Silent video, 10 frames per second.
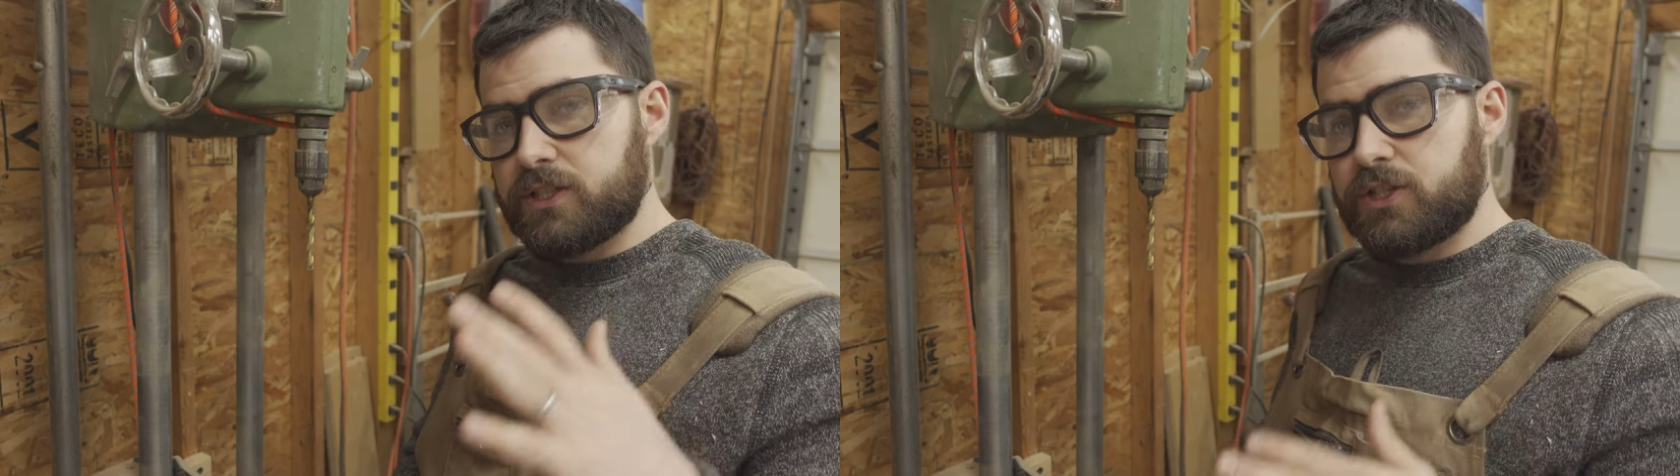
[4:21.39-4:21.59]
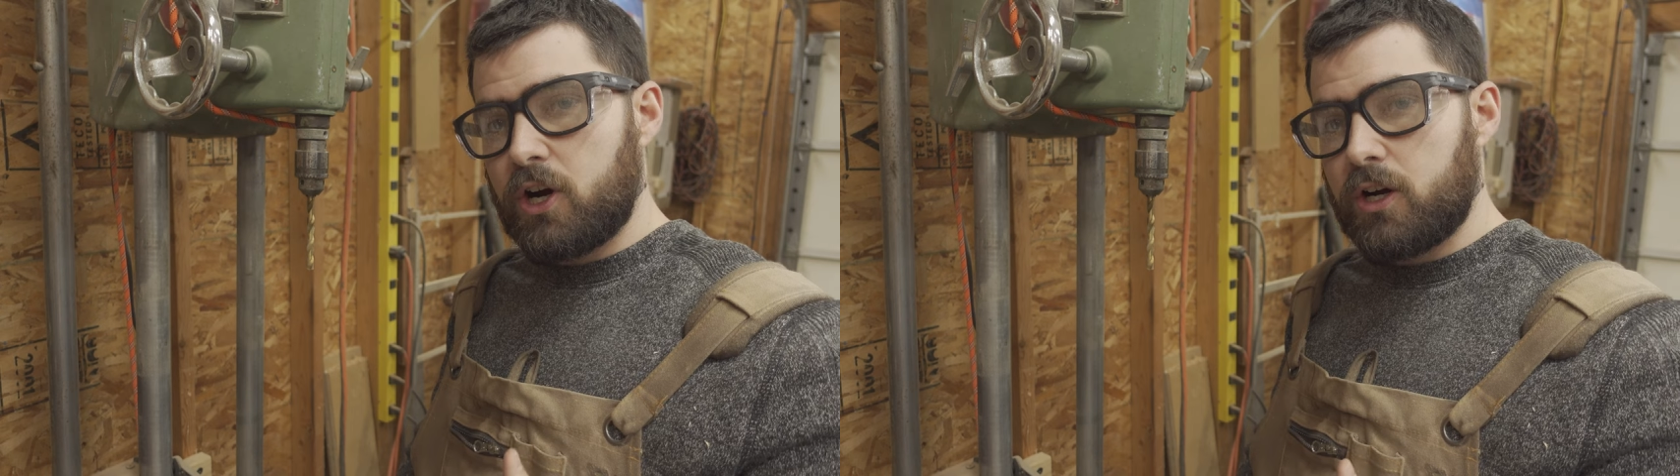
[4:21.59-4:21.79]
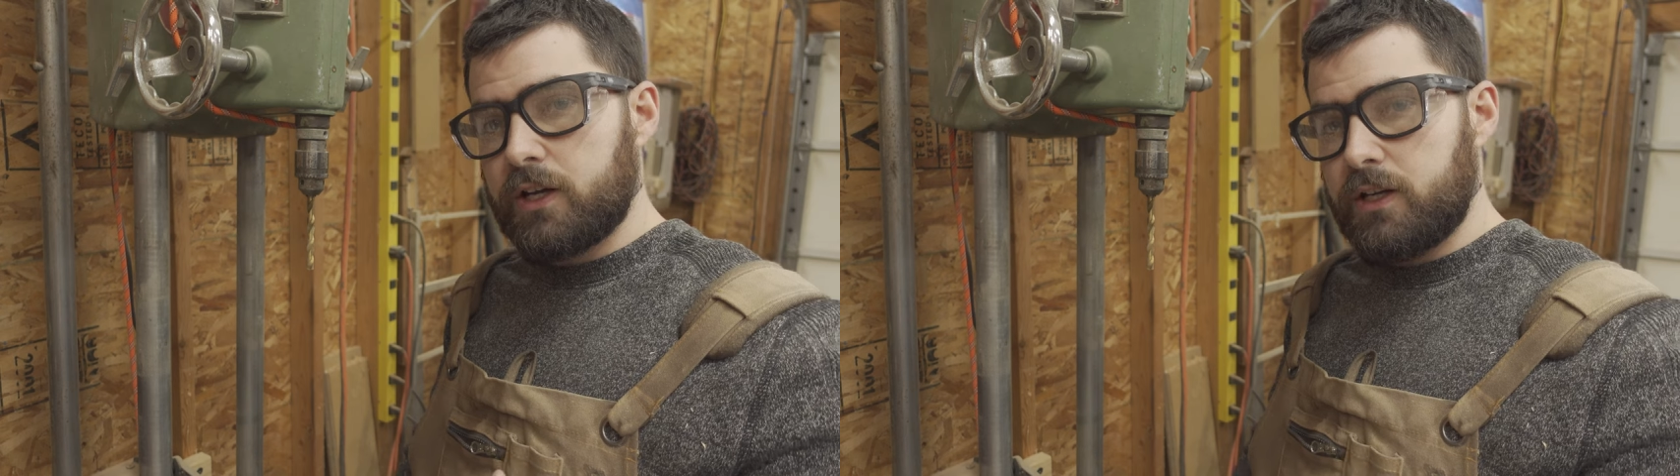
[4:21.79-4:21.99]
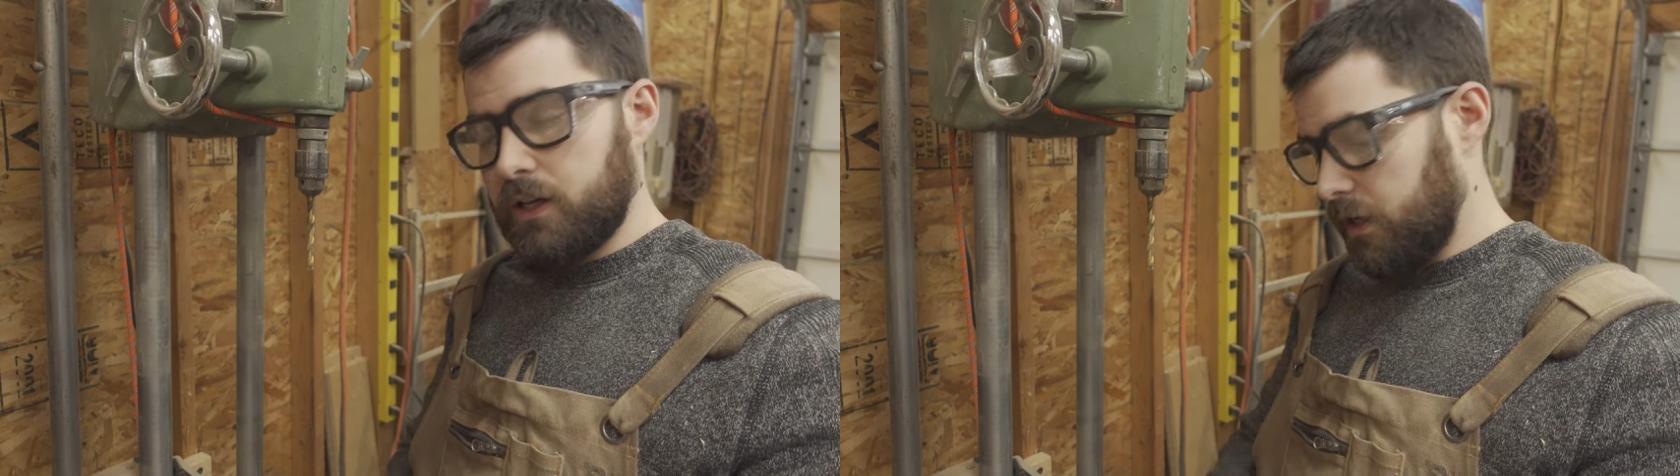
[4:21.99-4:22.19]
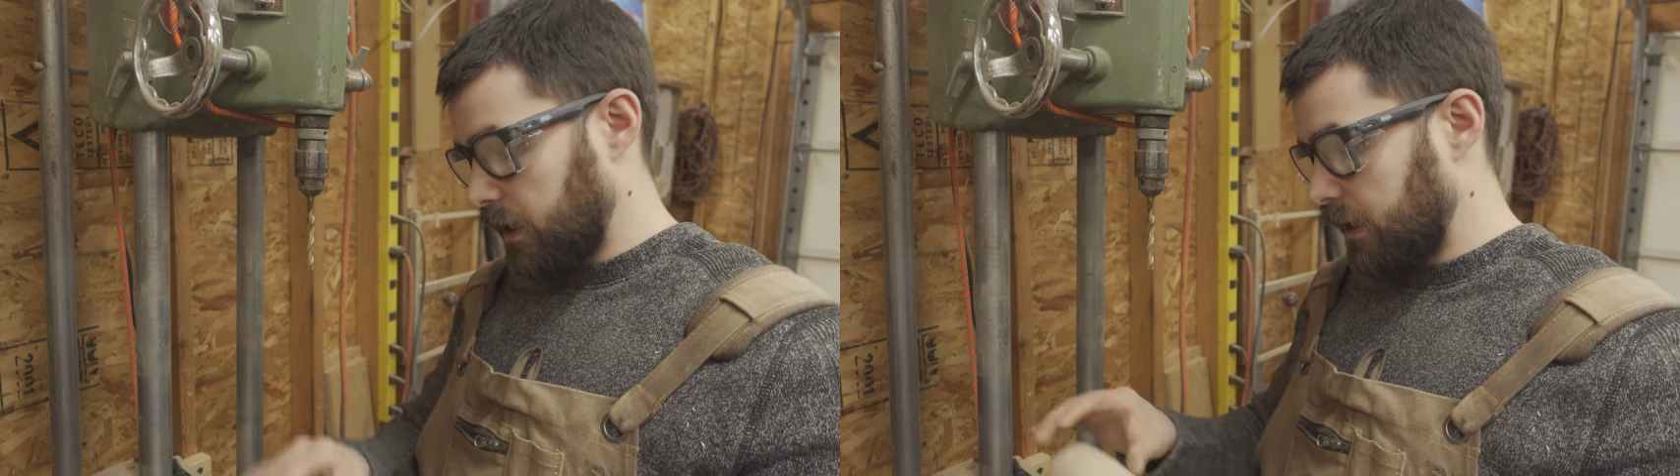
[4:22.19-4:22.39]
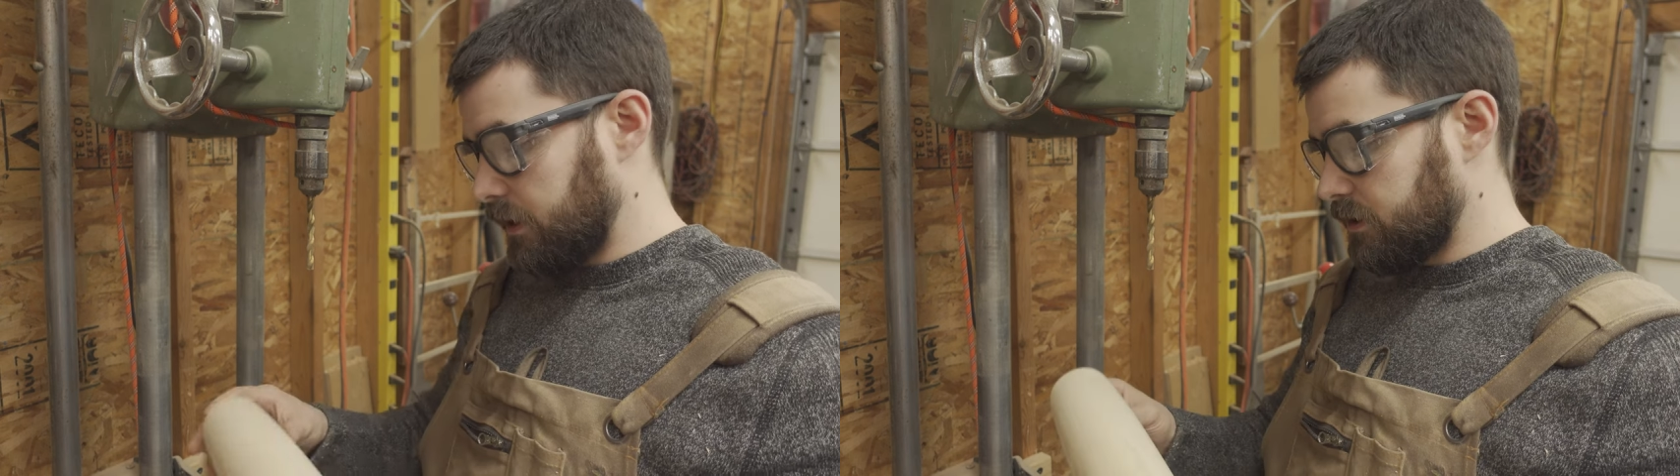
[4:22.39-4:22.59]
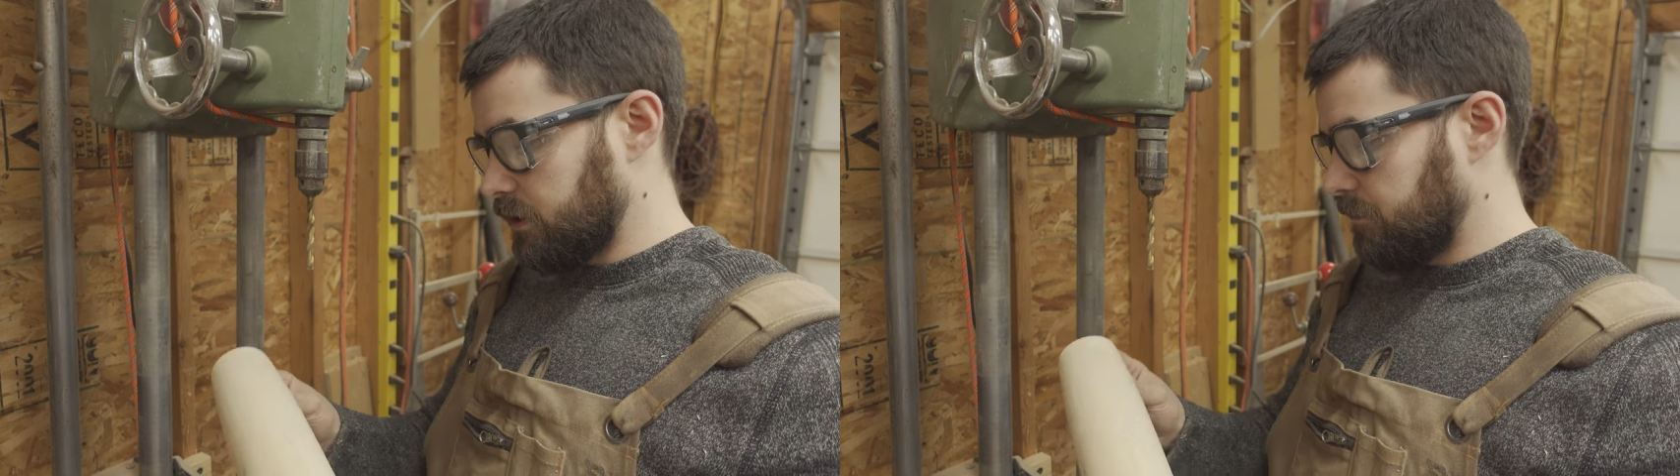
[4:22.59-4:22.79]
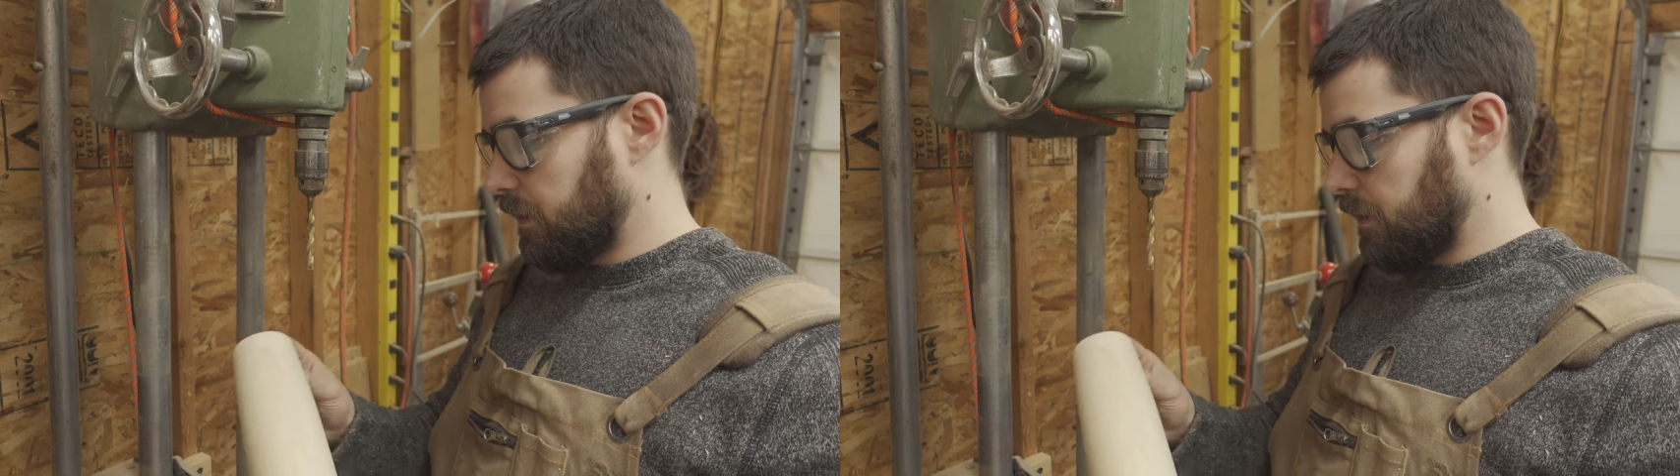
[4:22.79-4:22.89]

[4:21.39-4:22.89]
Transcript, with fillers: started and